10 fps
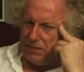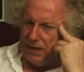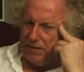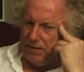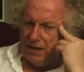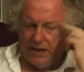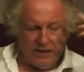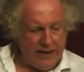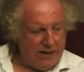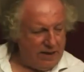They, they
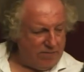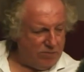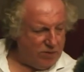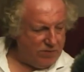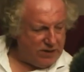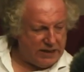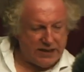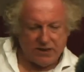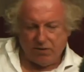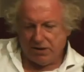take they remove the
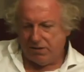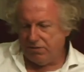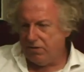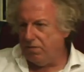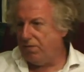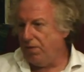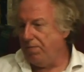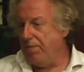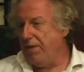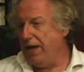testosterone from
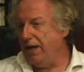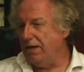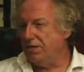the male,